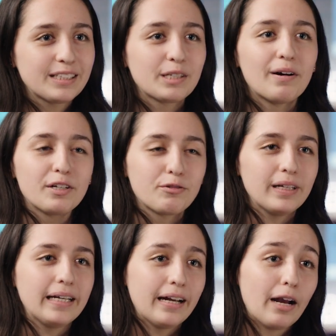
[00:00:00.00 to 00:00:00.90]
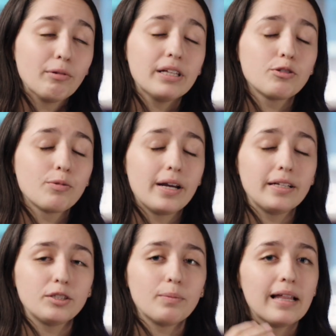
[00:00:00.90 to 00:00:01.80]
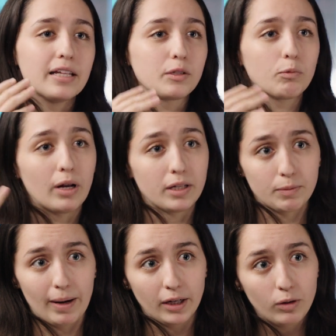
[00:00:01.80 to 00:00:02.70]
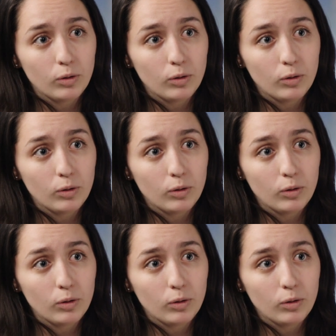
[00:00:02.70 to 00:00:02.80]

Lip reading: So I really try to balance what's my